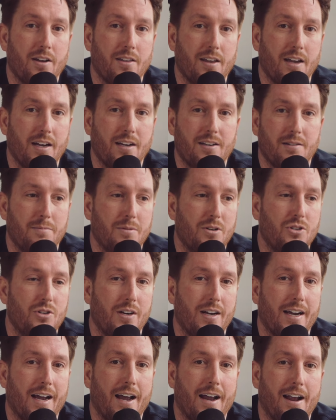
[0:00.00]
I think, to be
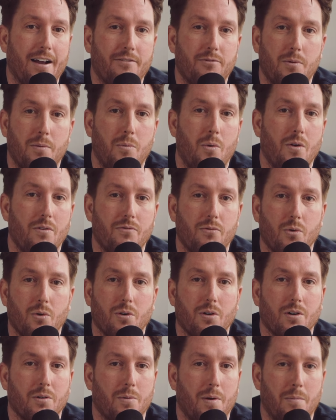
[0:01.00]
shooting at f1.4
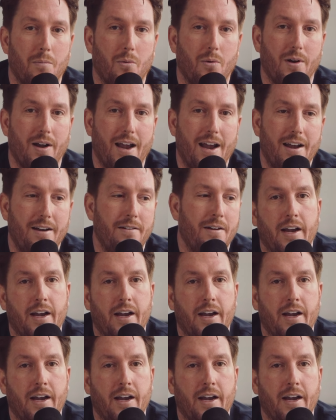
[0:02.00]
or 1.8